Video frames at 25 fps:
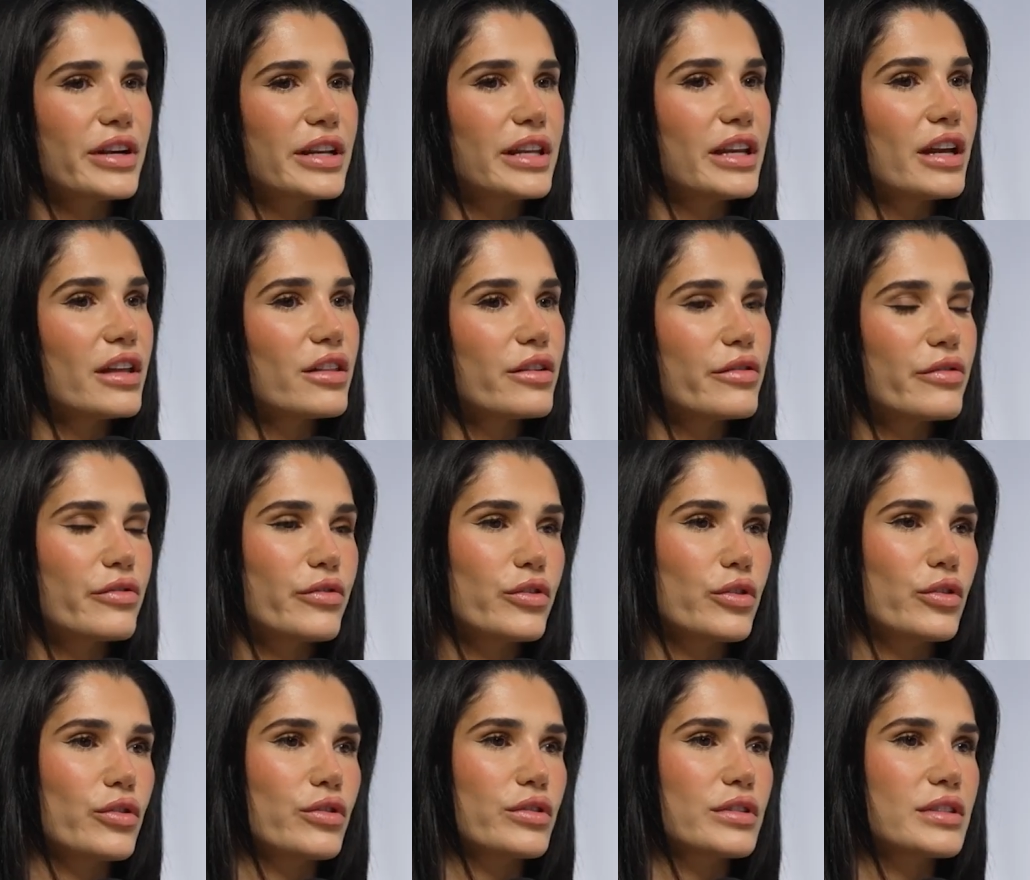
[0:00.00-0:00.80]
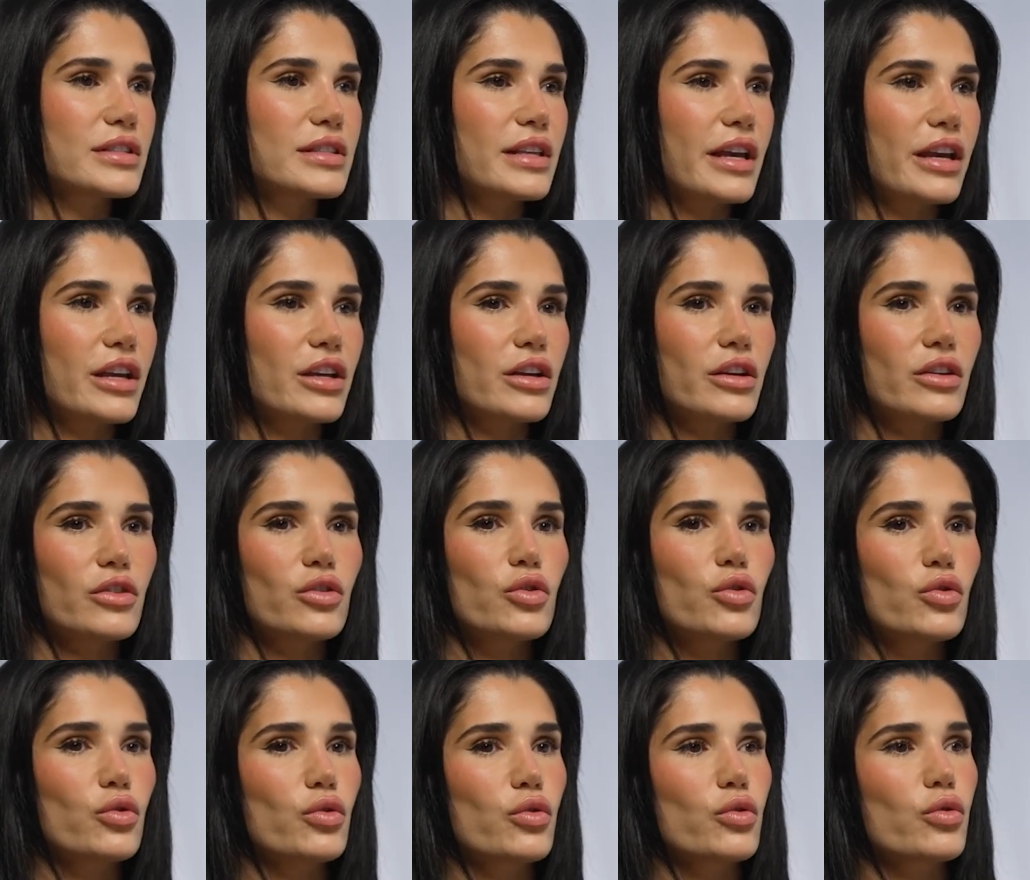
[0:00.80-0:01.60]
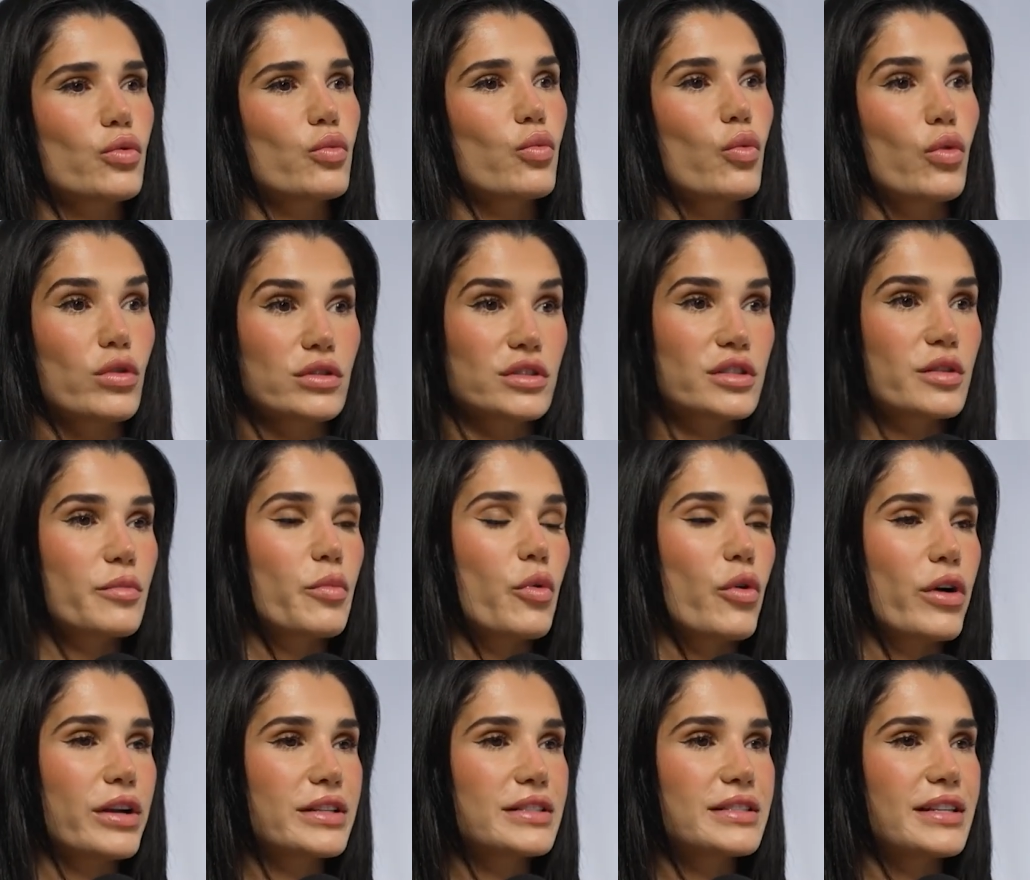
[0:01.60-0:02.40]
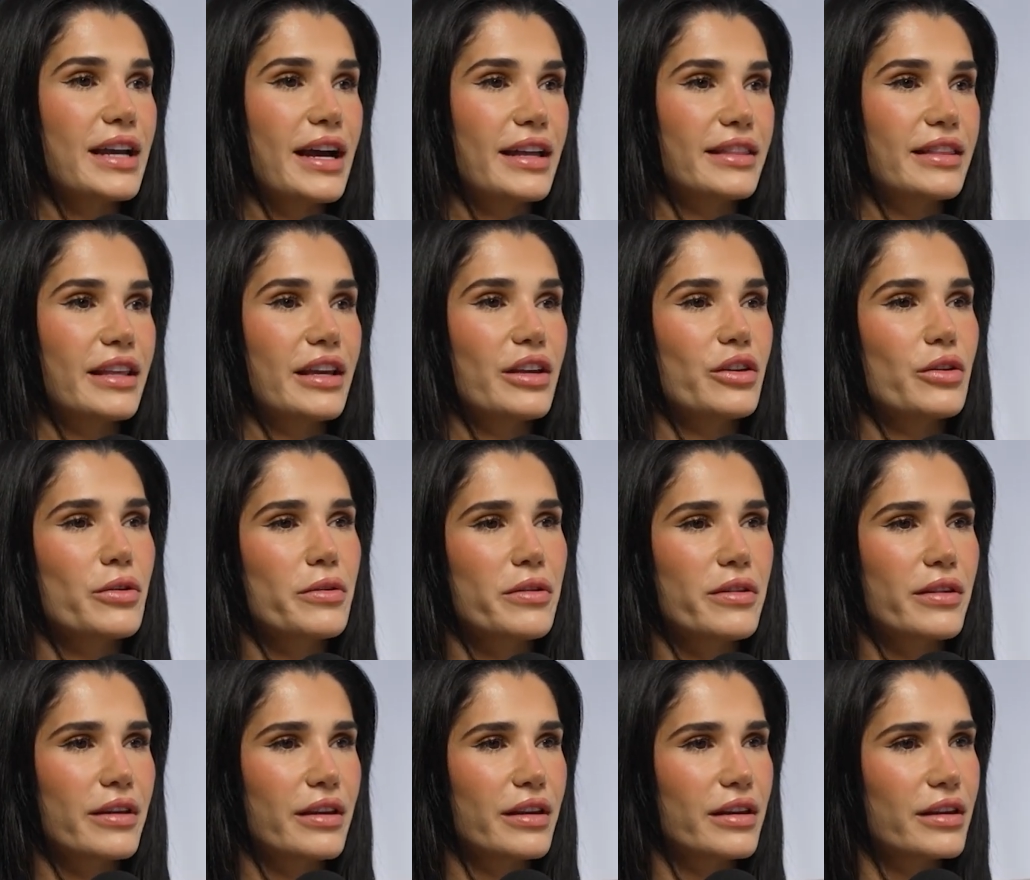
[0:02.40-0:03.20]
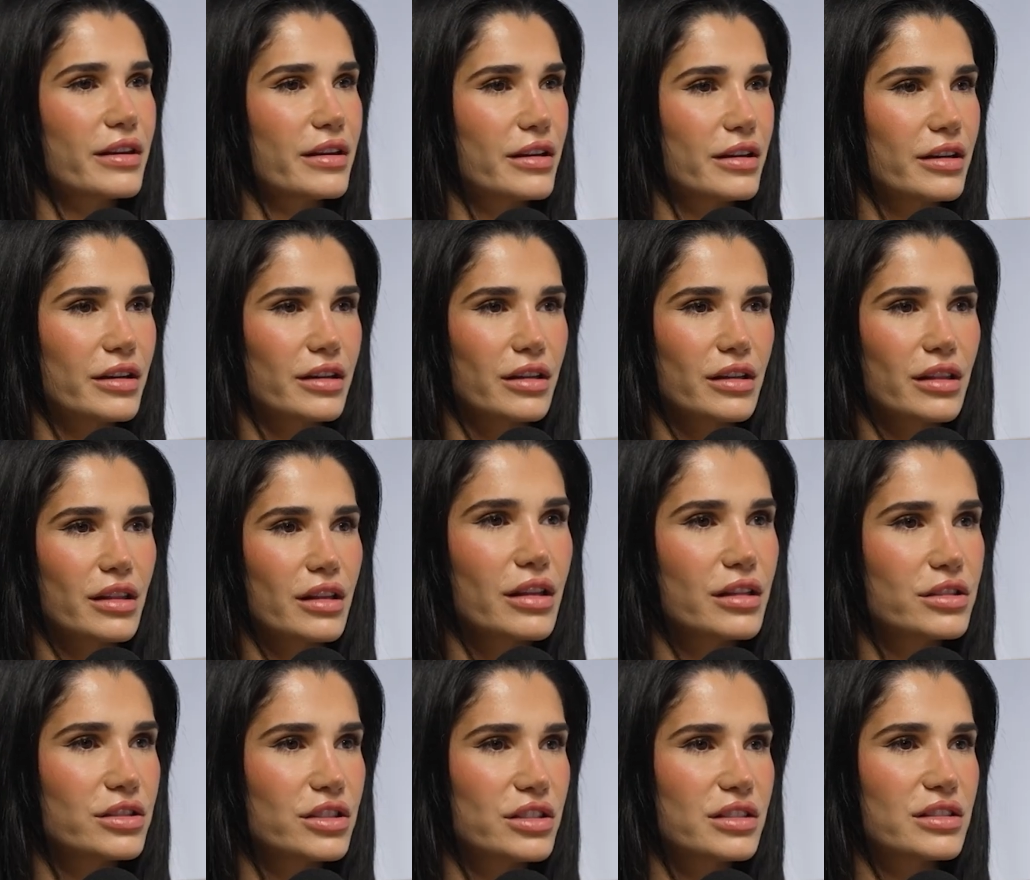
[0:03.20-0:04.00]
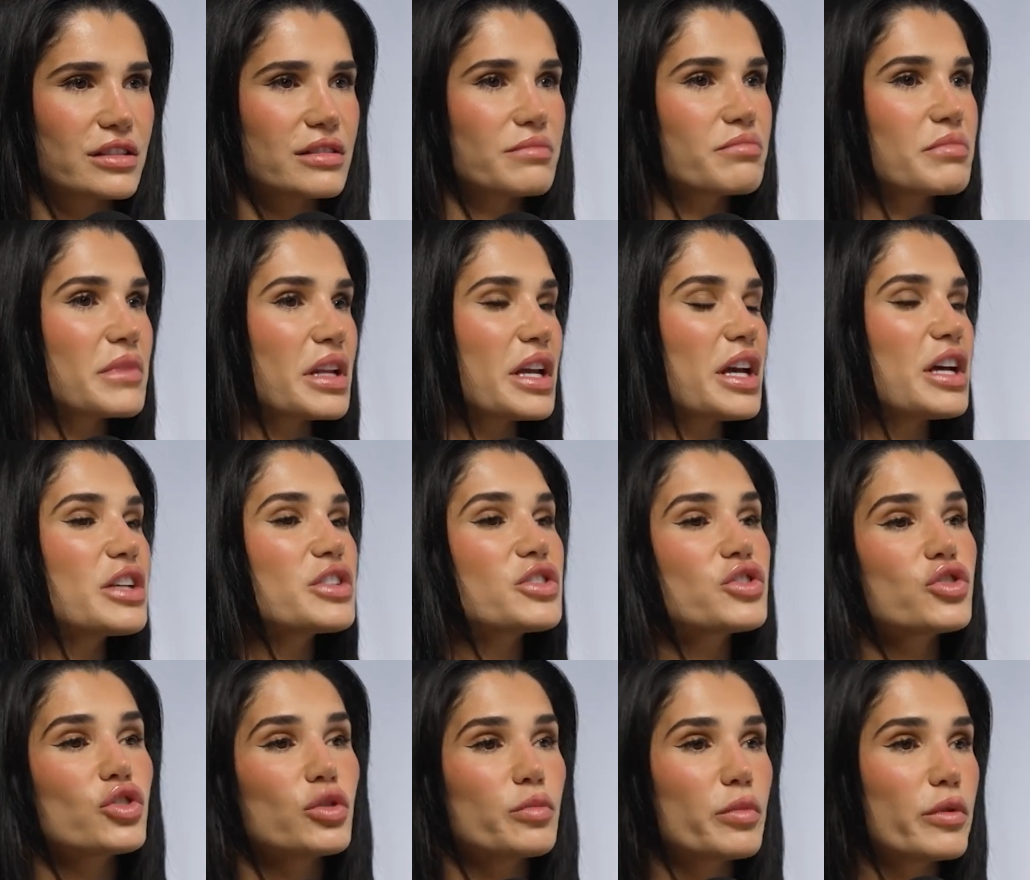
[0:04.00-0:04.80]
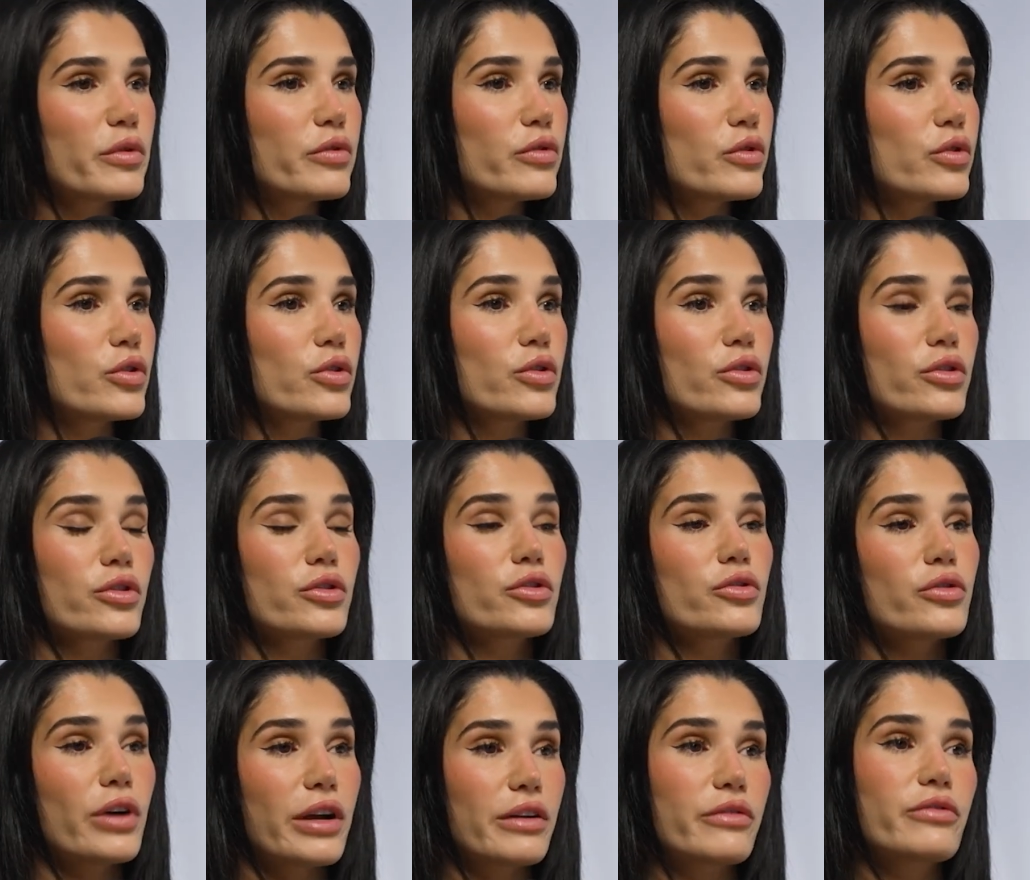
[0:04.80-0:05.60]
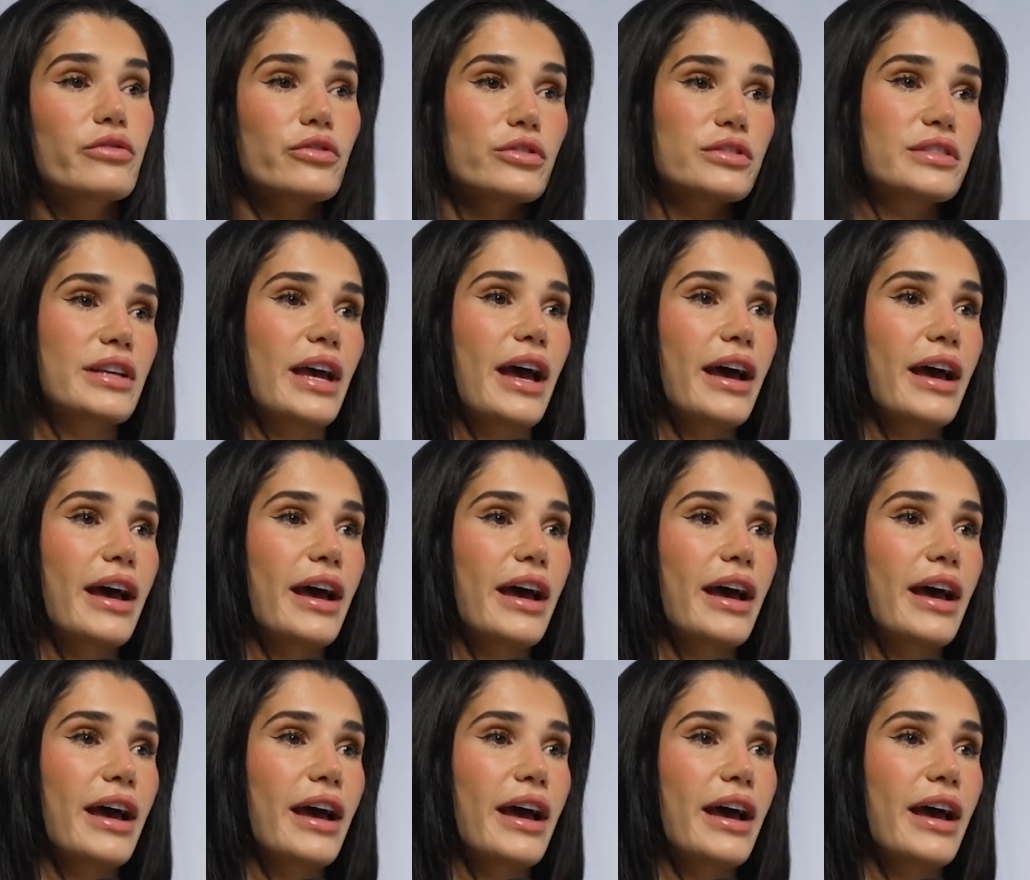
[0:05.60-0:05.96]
any other foods that you want to point out that you think are just a superfood or a great food to